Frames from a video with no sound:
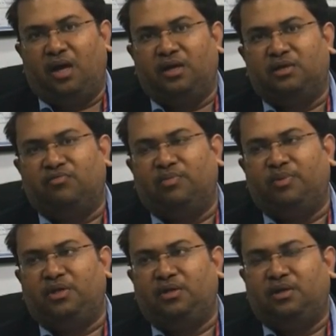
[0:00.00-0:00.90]
and it will
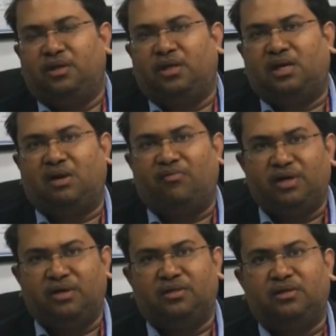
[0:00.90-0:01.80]
be
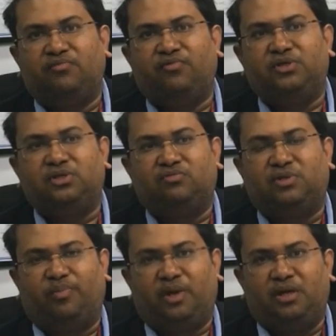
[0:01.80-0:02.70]
covered under the definition of
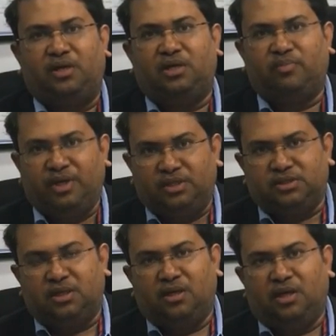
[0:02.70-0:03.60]
supply. It
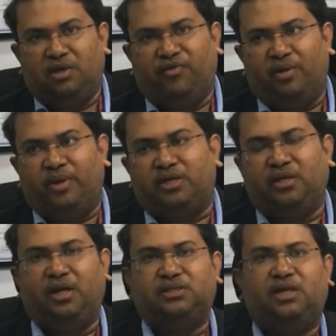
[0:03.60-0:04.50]
means if I am
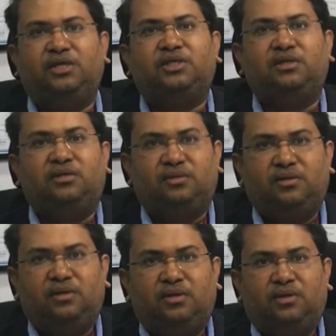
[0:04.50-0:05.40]
acting as an agent
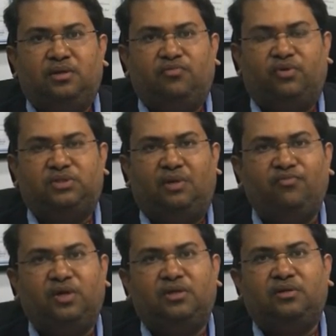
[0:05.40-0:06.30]
for
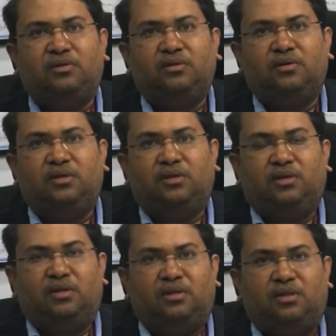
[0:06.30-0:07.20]
someone,
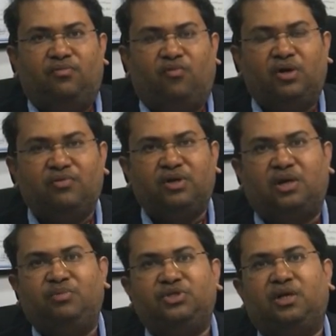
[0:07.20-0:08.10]
then whatever
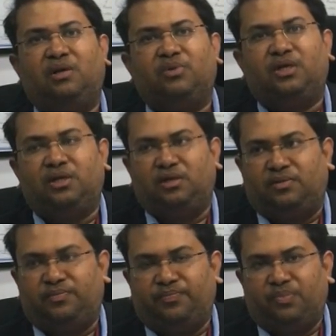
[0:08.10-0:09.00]
commission I am
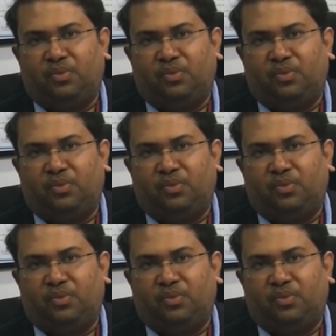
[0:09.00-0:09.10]
getting